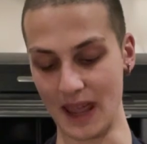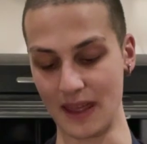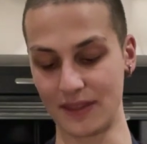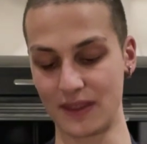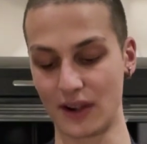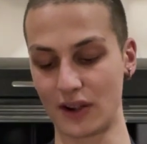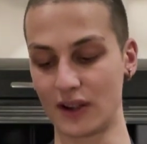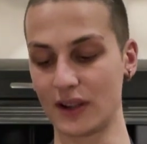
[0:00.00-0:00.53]
and
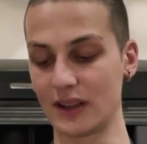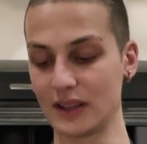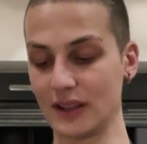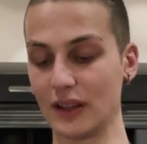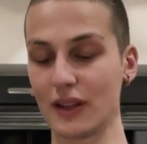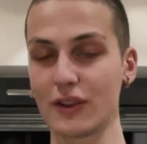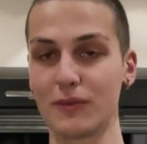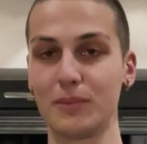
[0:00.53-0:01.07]
there are a
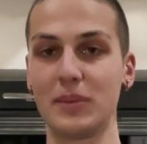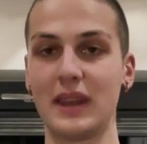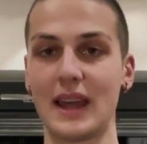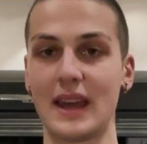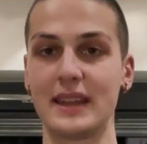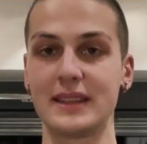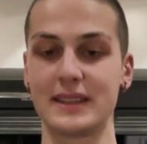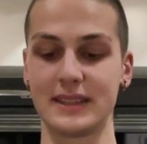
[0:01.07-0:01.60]
lot of
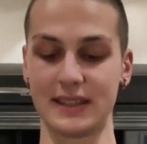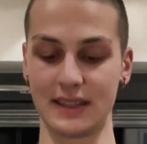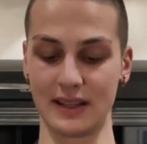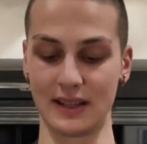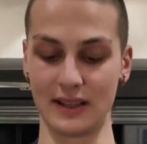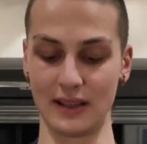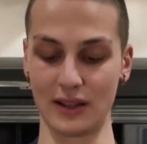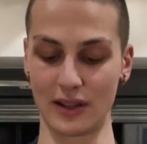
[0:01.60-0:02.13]
plants,
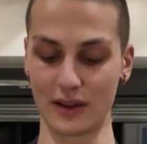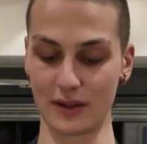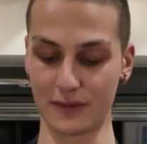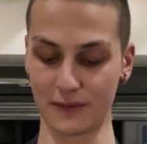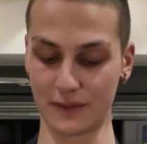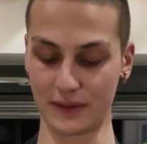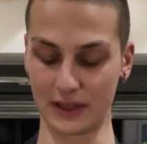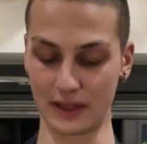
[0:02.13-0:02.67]
a lot
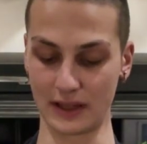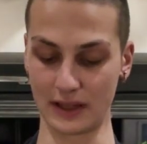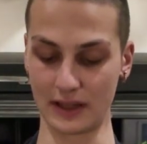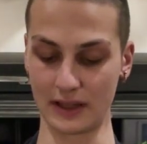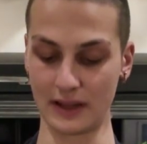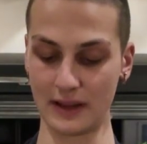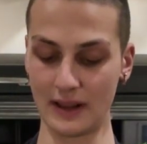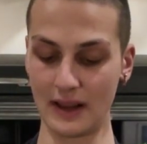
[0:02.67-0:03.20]

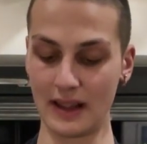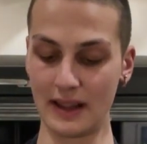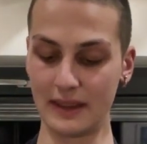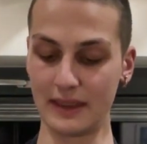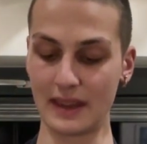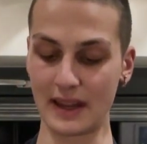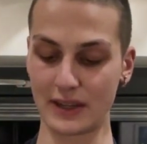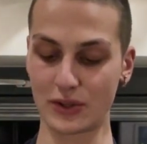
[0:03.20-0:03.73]
of
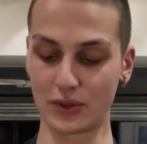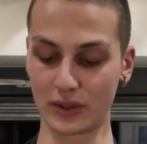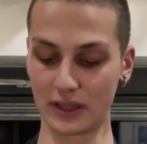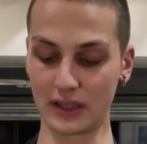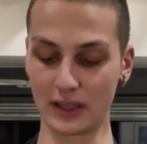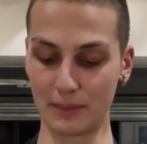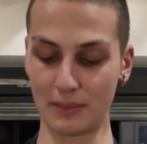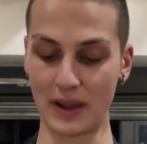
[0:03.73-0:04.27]

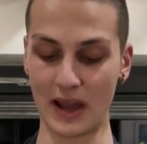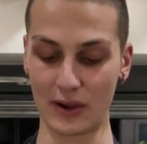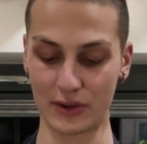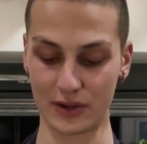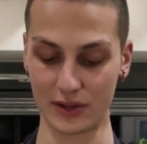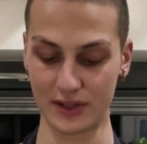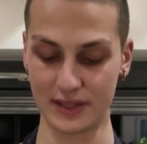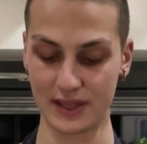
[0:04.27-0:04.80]
natural
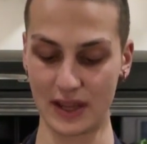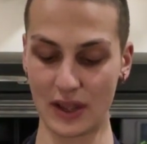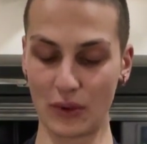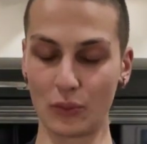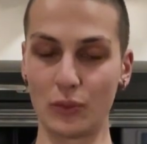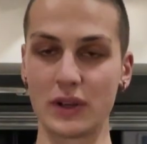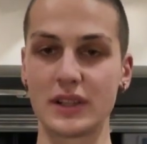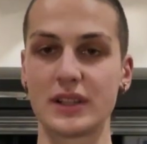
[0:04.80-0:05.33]
powders
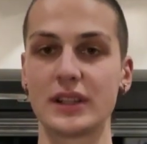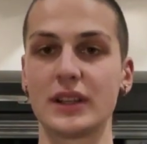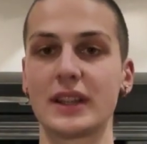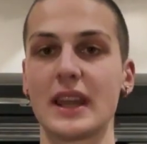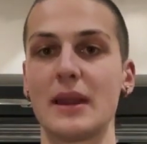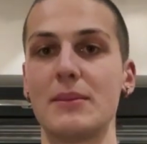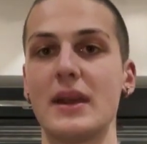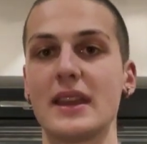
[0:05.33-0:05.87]
which
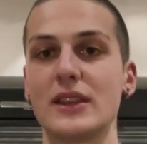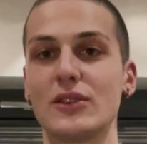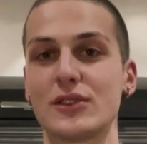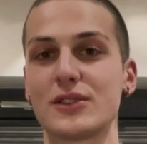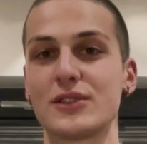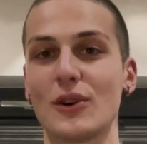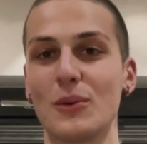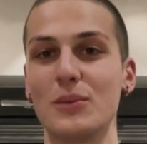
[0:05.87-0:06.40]
can make your
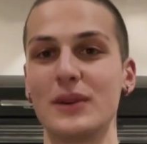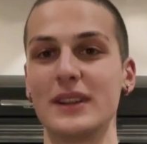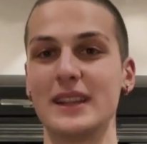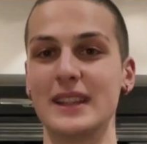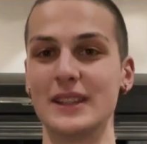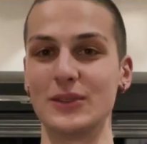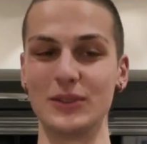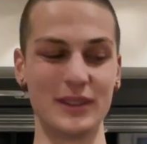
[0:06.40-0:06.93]
soap
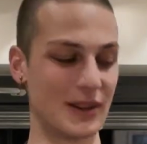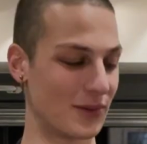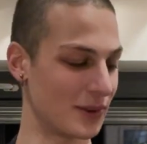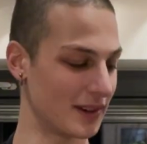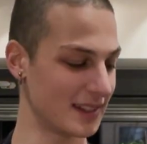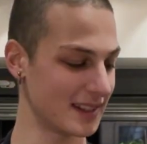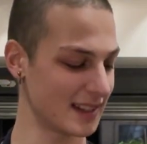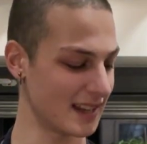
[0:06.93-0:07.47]
into
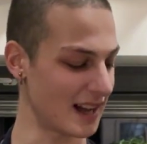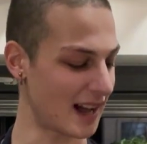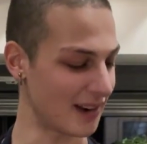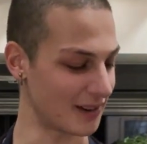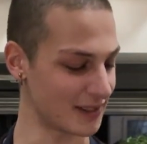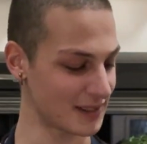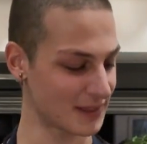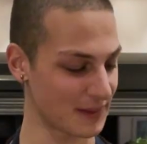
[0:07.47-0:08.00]
different
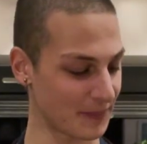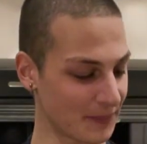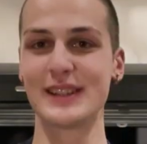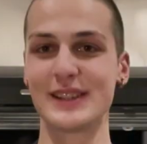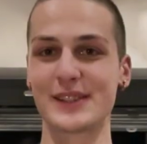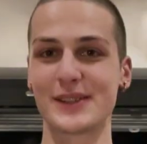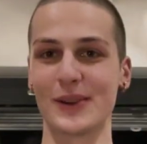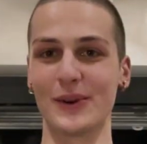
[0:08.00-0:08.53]
colors.
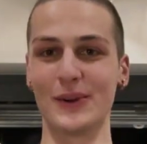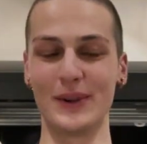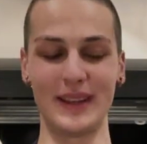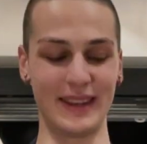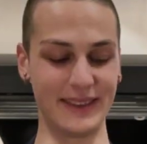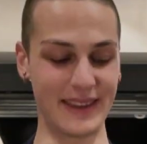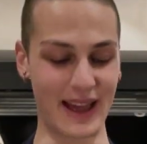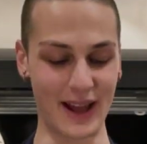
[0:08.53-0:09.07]
So
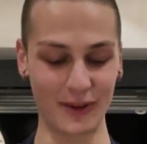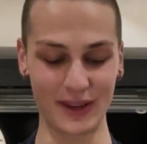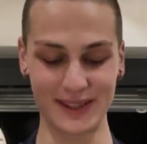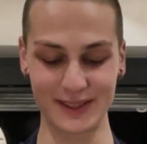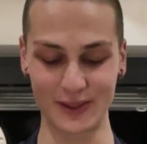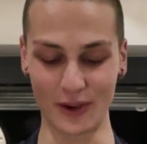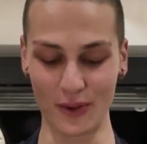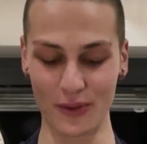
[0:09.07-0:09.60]
now let's
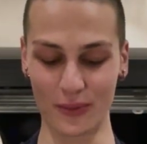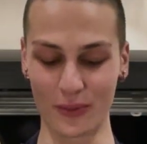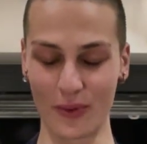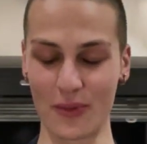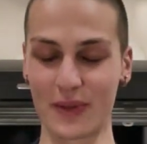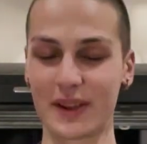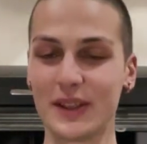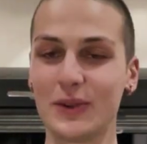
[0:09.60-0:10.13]
go through
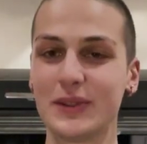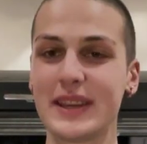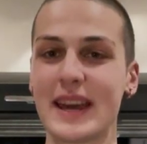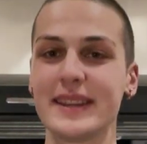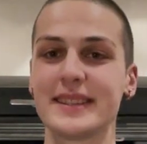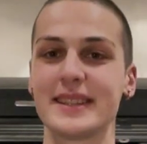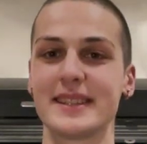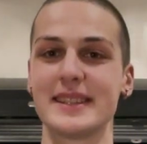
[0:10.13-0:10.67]
the
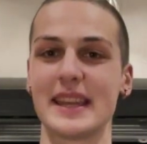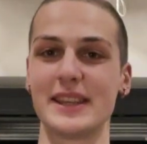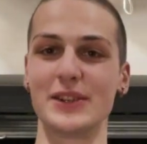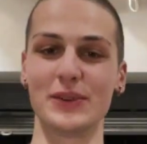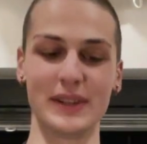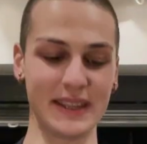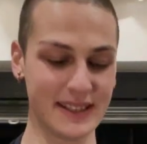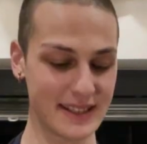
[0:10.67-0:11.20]
utensils that you
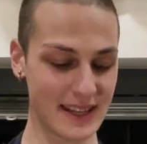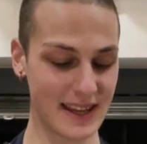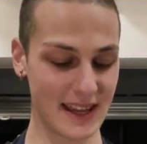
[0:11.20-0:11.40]
need.